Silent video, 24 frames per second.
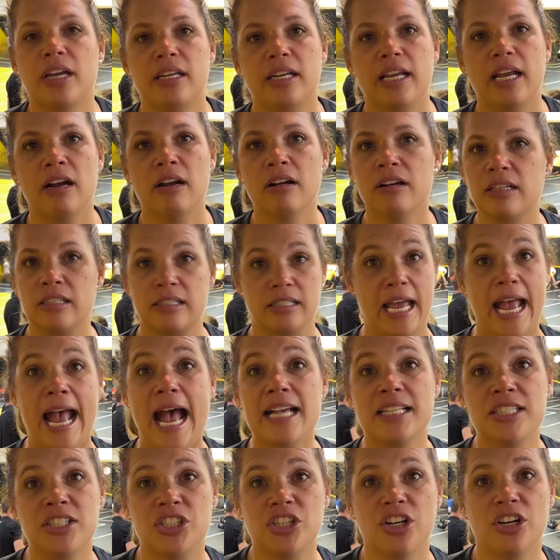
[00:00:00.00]
and Eric
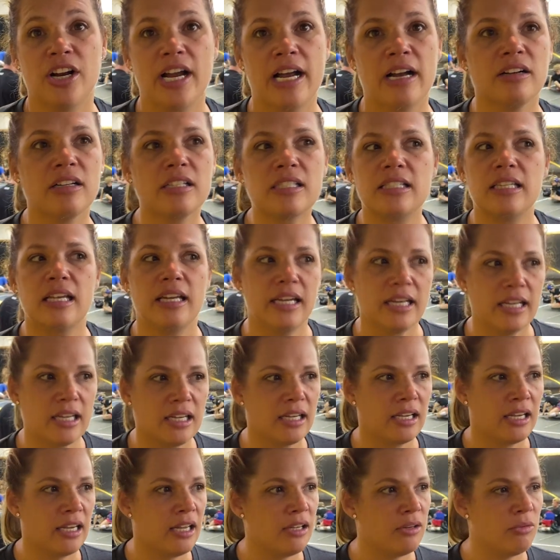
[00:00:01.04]
asked her. Eric's like
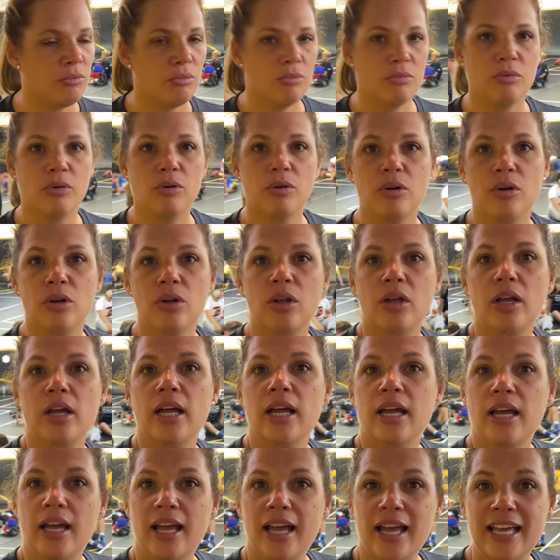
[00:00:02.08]
Eric lost his mind and
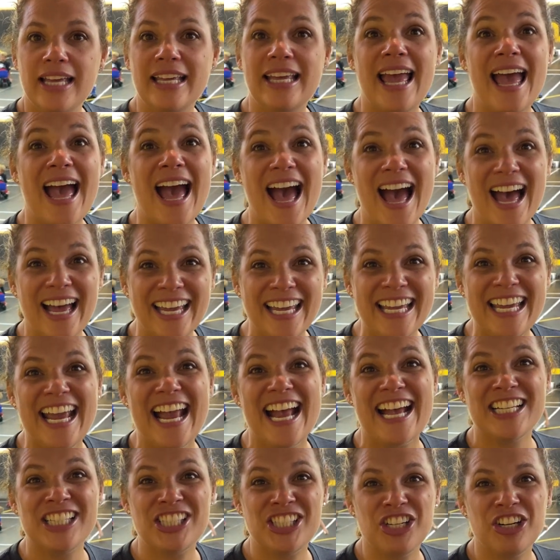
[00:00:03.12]
wanted it. Yeah, he
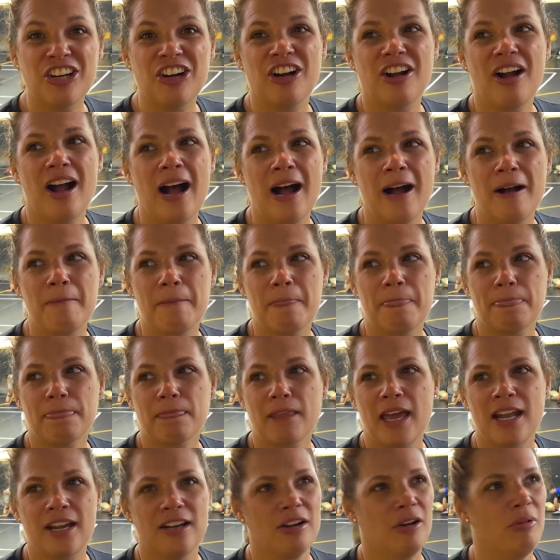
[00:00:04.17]
asked her. Um,
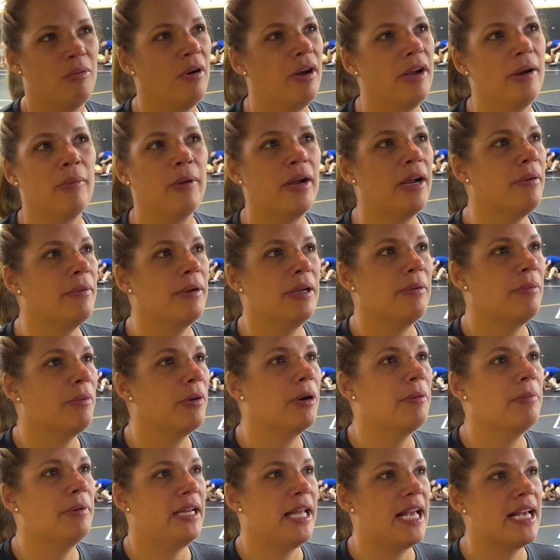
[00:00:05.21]
I don't know what where we
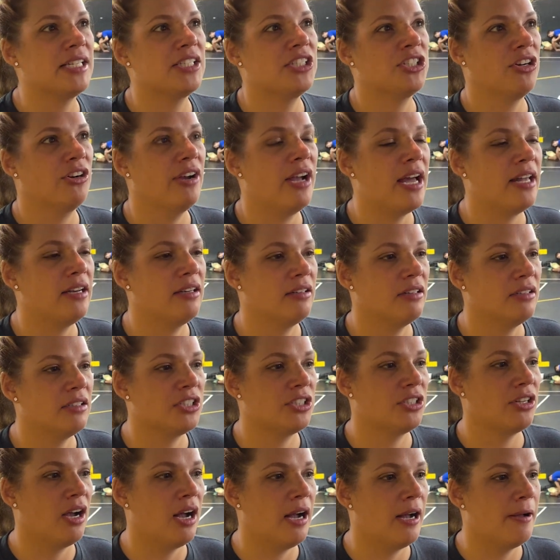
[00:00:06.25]
were, but he asked her at.
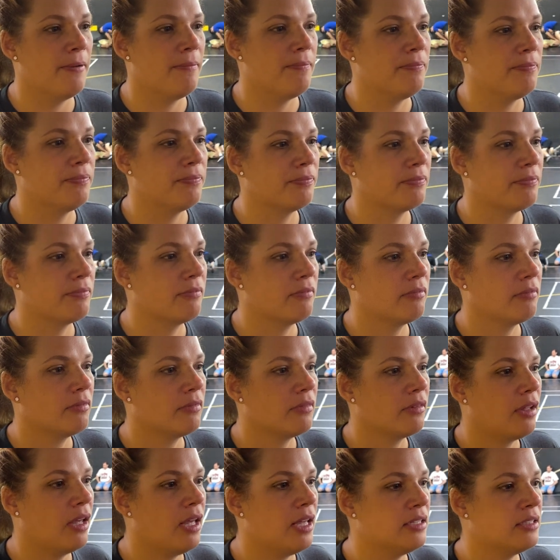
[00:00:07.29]
Um,
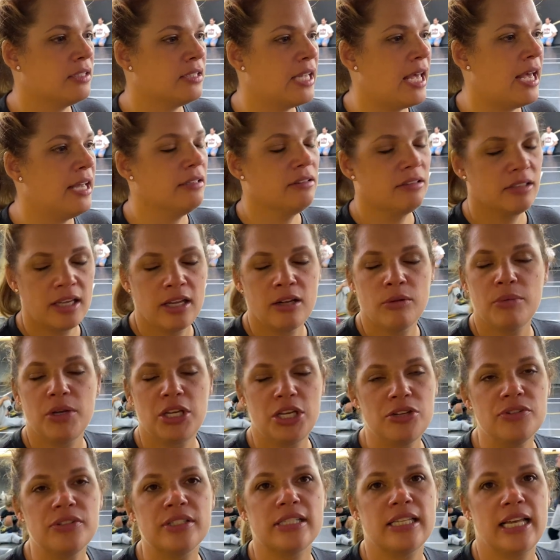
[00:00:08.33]
said, can we
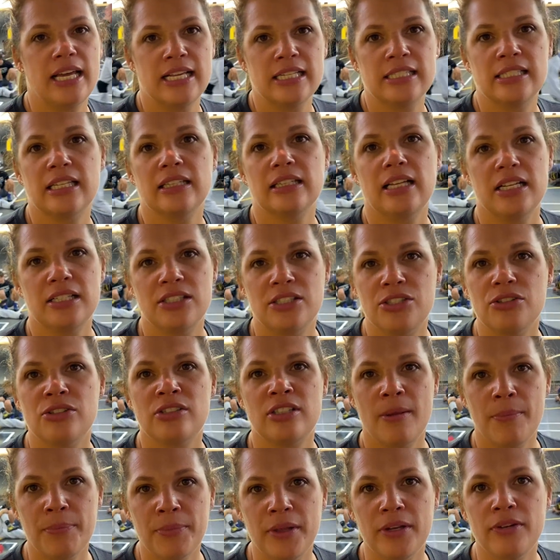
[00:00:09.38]
use this and let's do
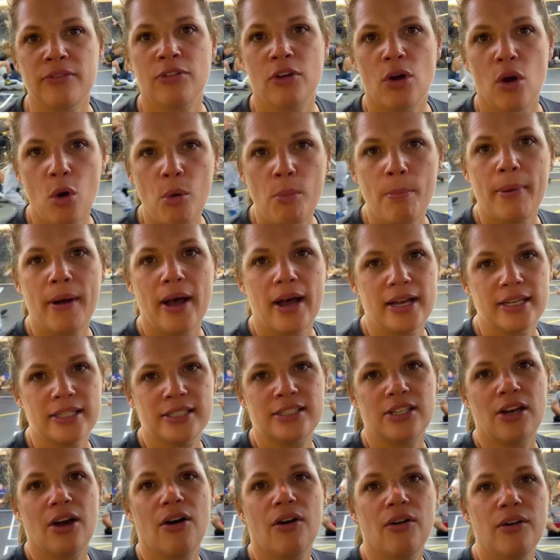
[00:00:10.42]
something for Oakland?
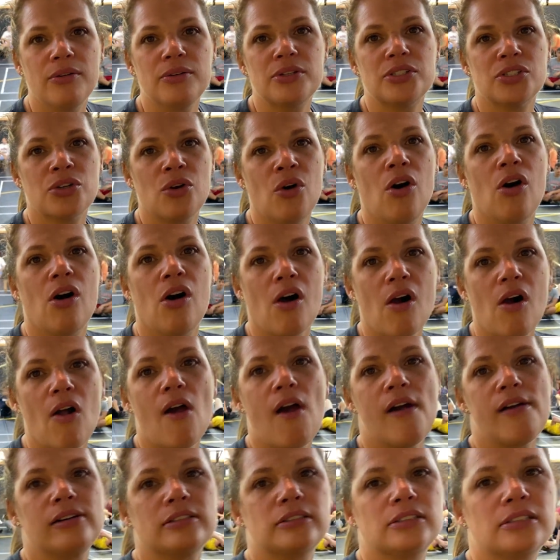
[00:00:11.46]
So it was cool. Let me
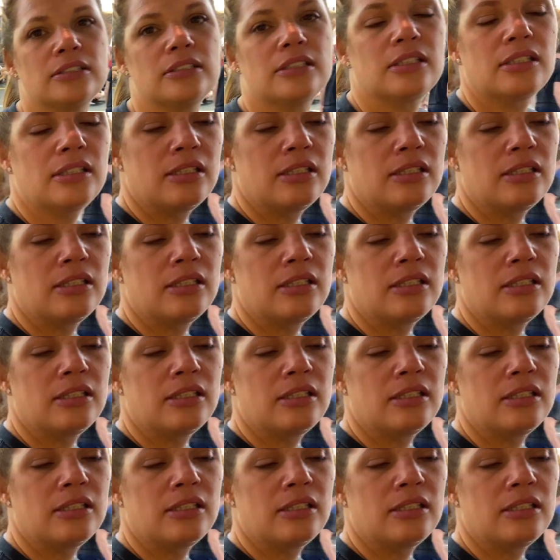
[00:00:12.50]
see the back again.